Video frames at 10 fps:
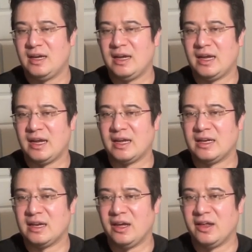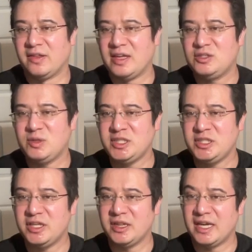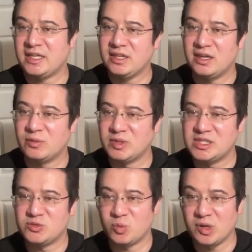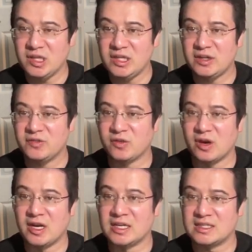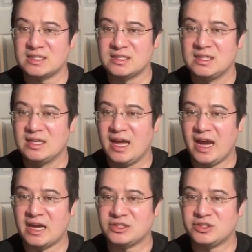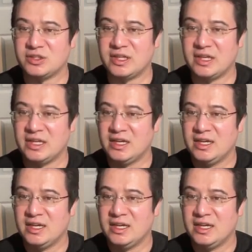And they switch into Lickitung, which is really good for us, actually.